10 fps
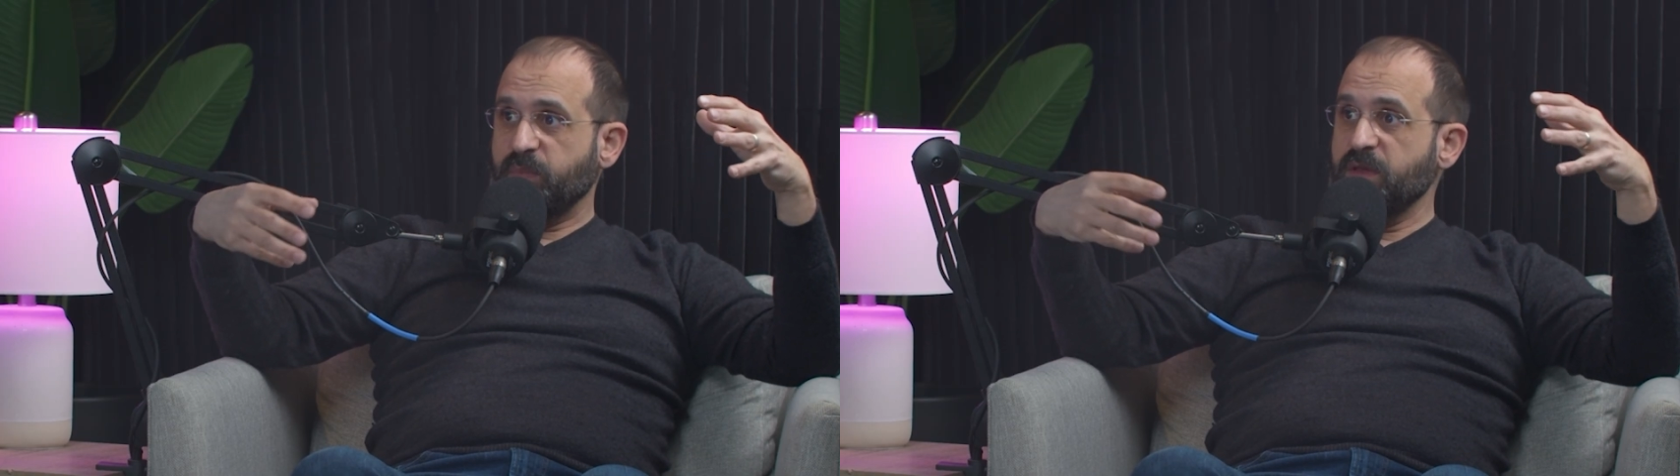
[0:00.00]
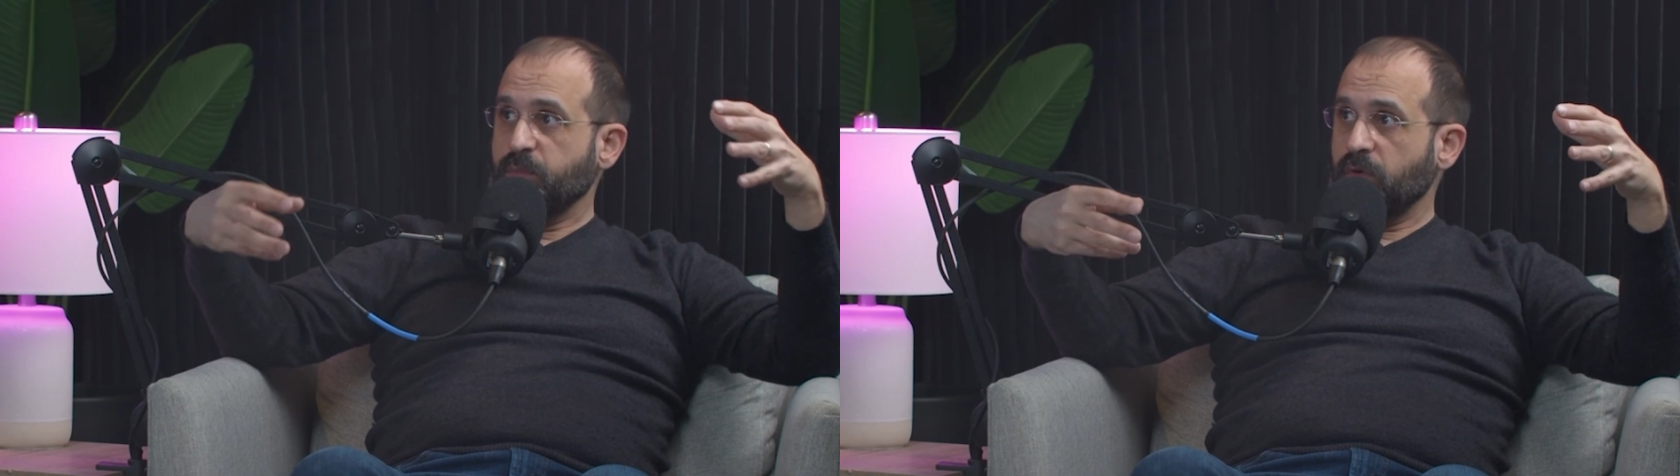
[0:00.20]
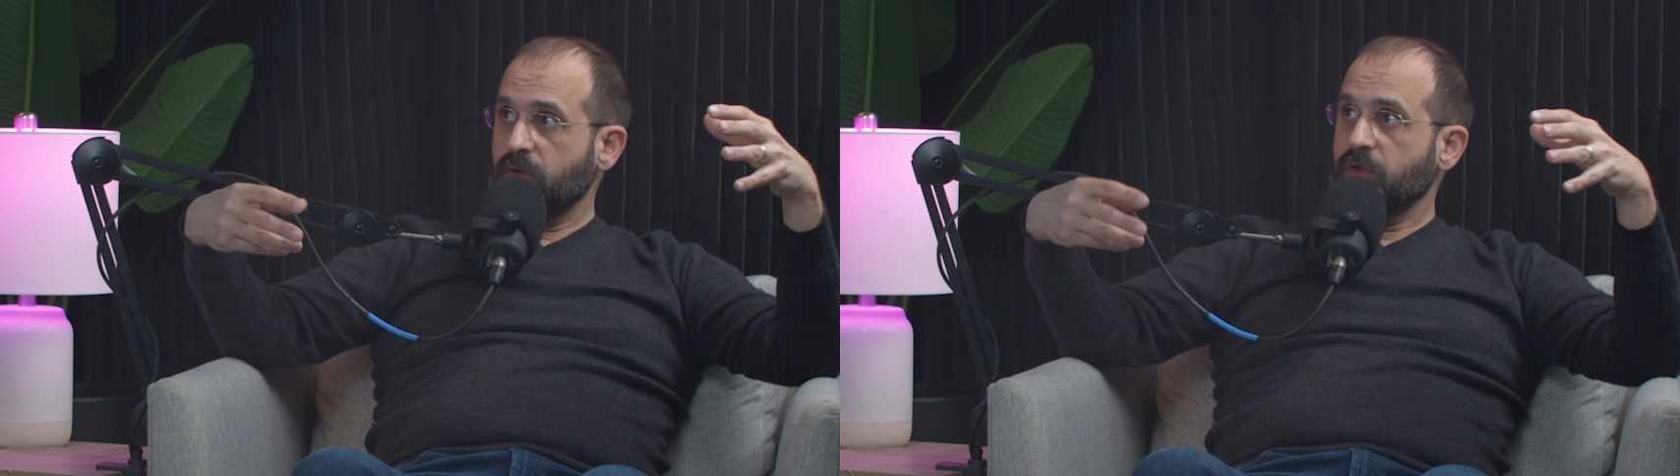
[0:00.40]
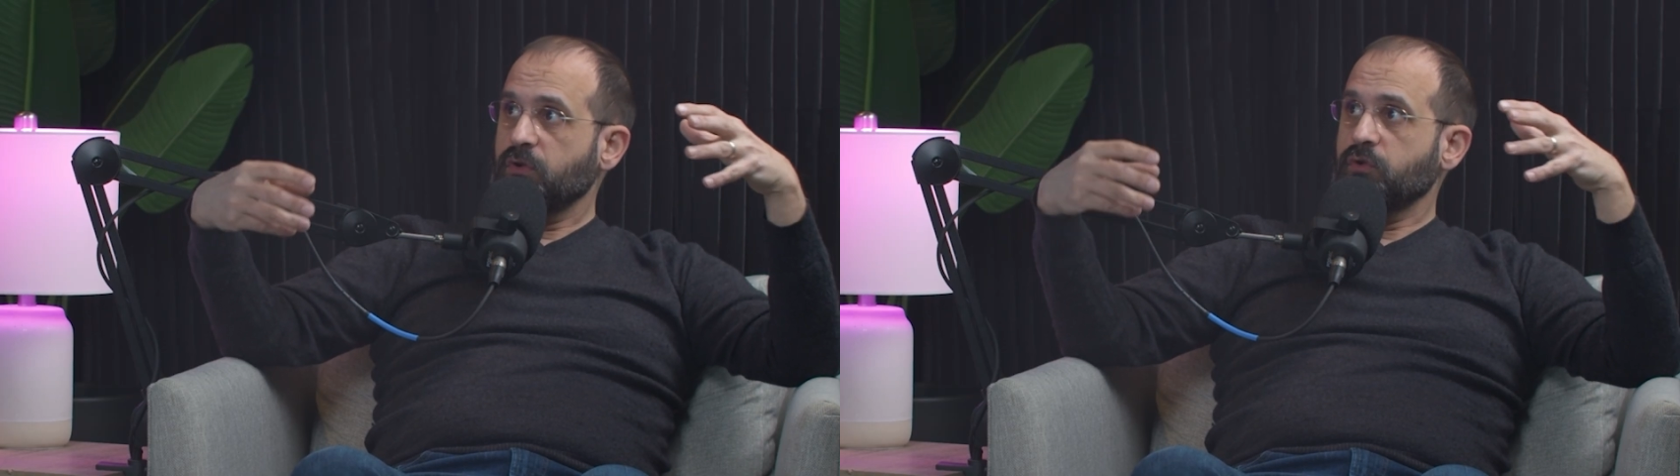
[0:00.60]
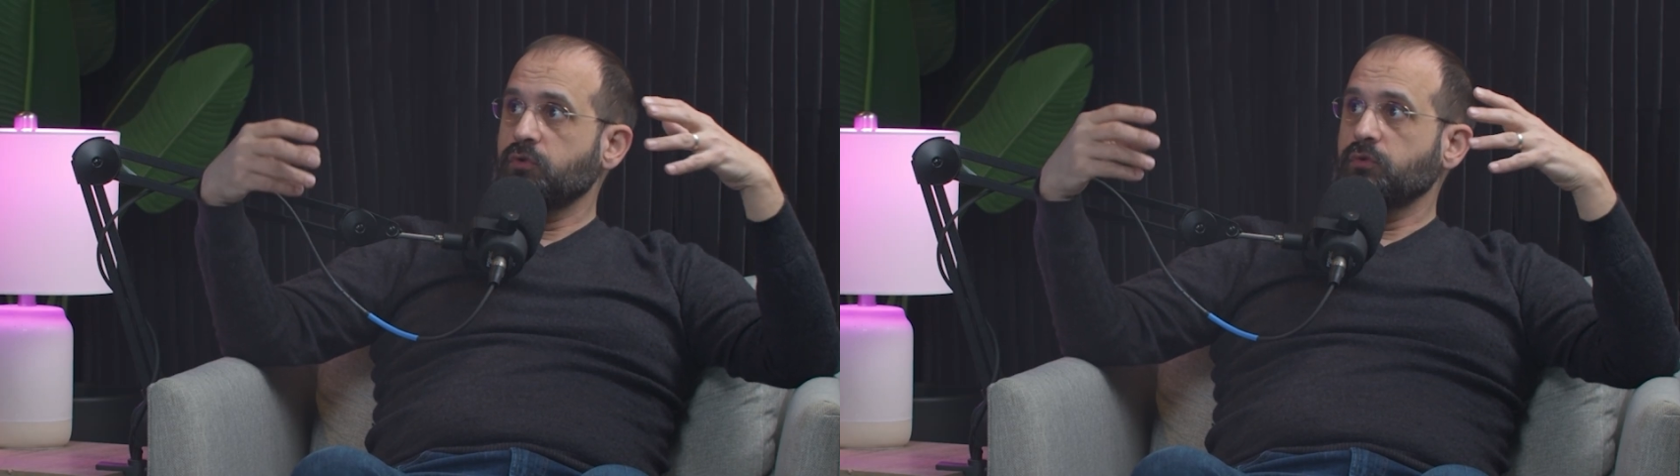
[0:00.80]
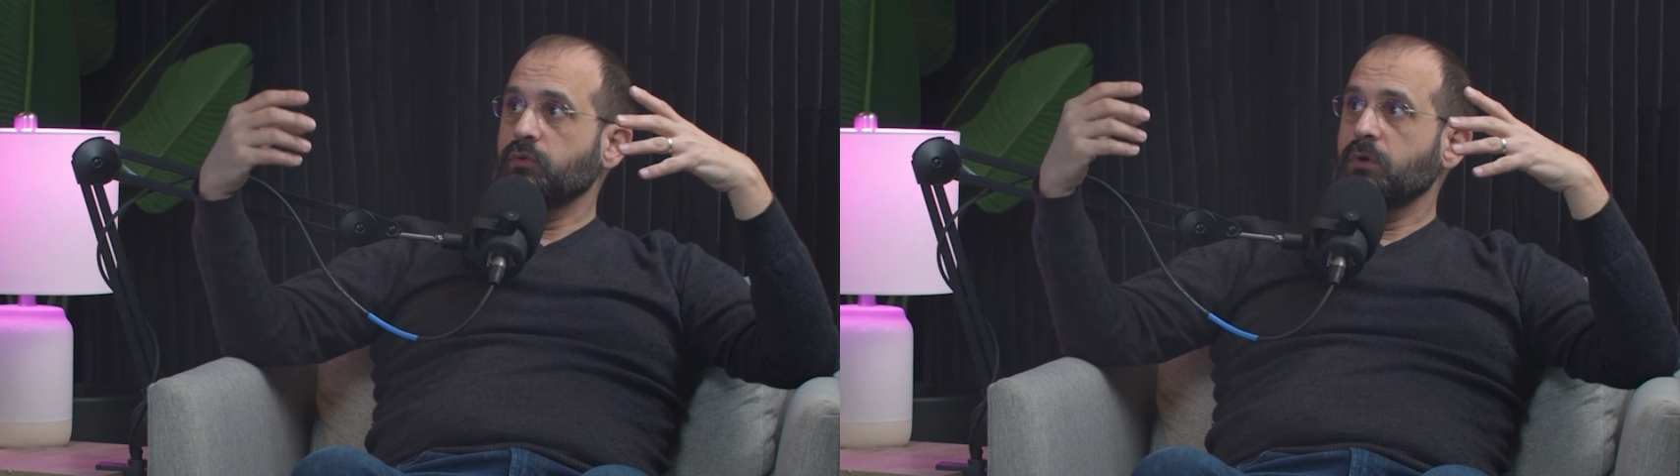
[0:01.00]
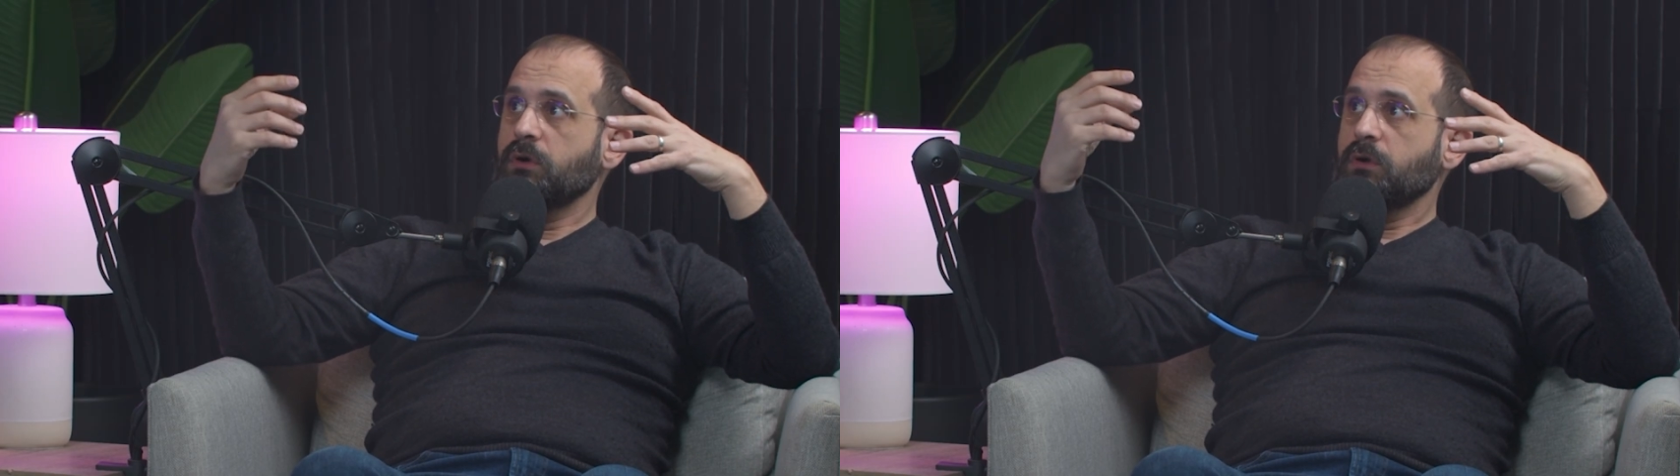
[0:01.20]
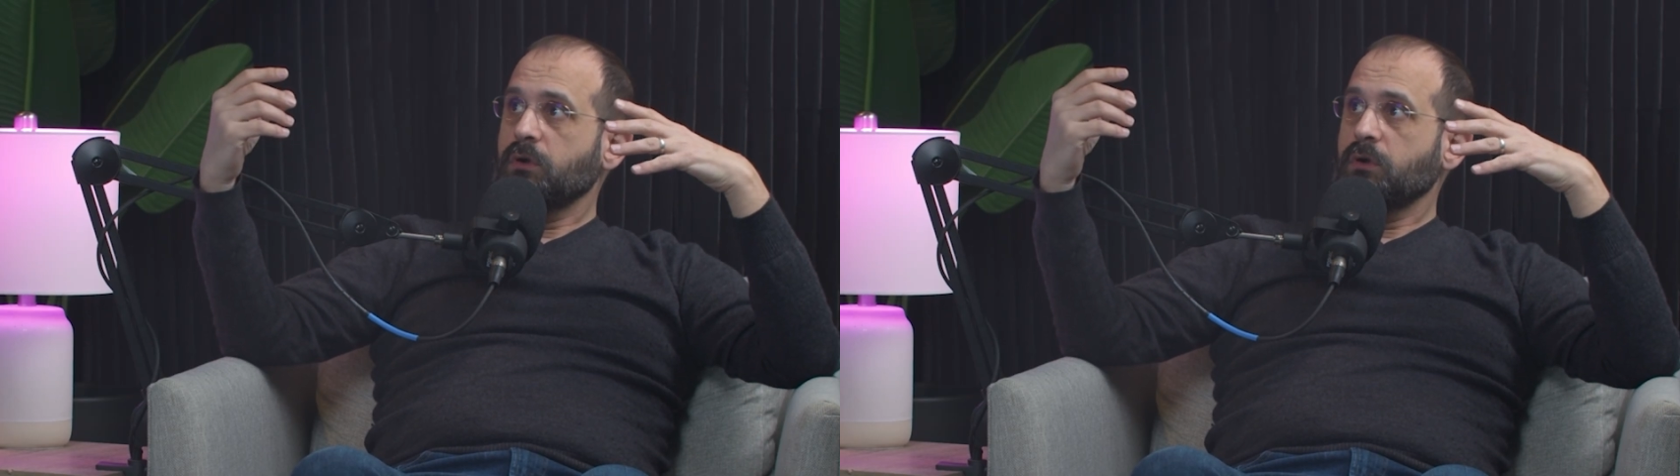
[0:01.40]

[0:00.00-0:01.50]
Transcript: people who,